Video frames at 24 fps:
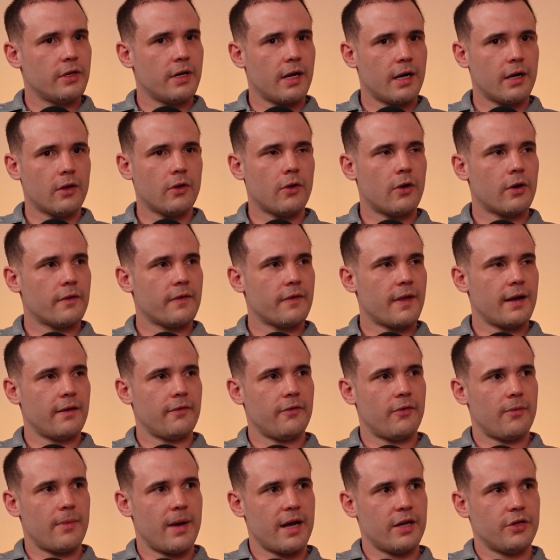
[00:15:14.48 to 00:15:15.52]
you get a lot of that
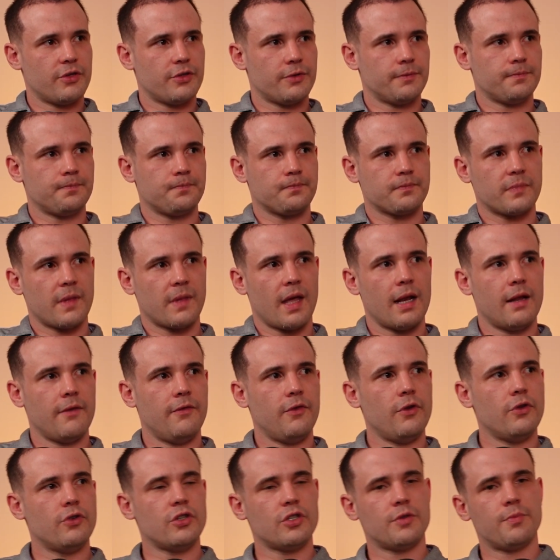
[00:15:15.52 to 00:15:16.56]
information. And if
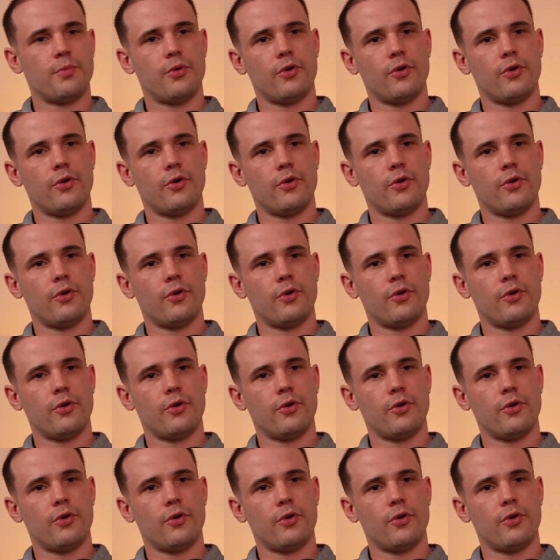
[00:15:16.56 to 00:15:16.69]
you just